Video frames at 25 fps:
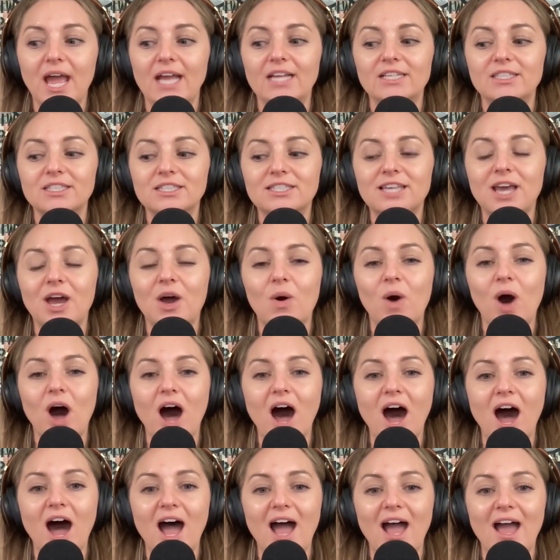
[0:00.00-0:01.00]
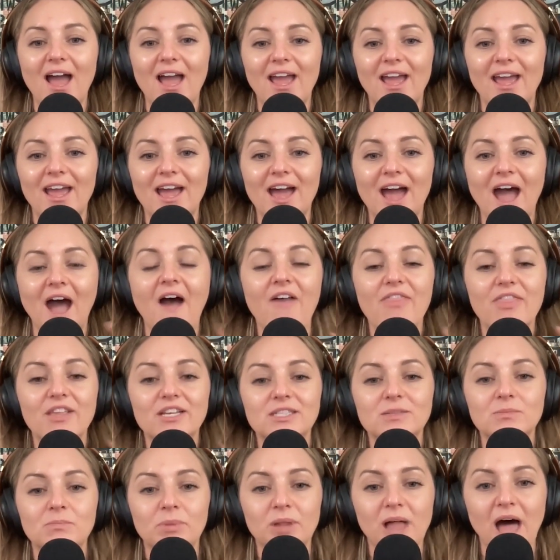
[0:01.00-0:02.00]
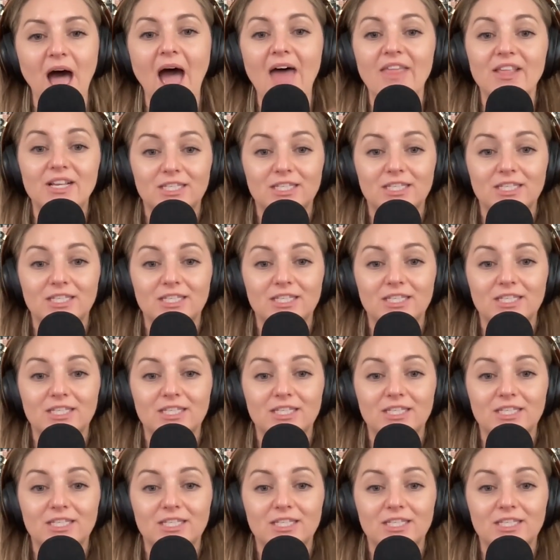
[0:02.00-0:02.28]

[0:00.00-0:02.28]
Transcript: And so I had this black,